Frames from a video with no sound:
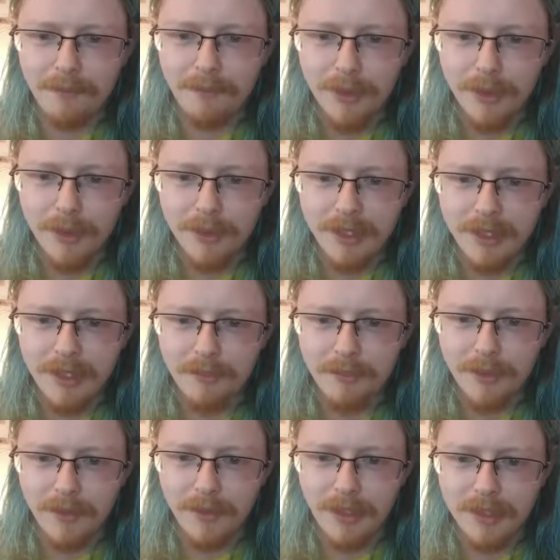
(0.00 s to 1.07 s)
Bro,
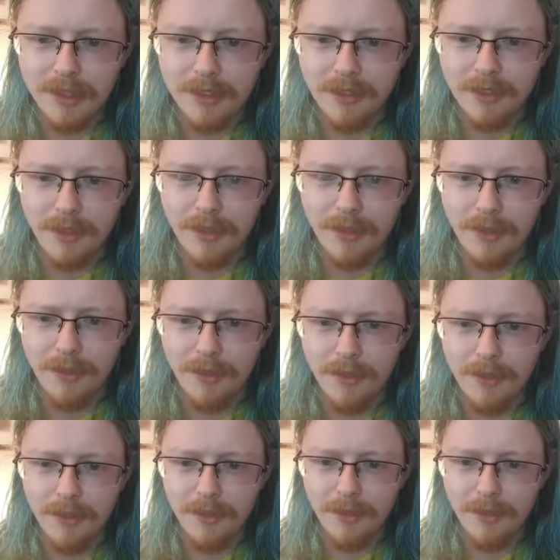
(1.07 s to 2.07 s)
simple, yes or no.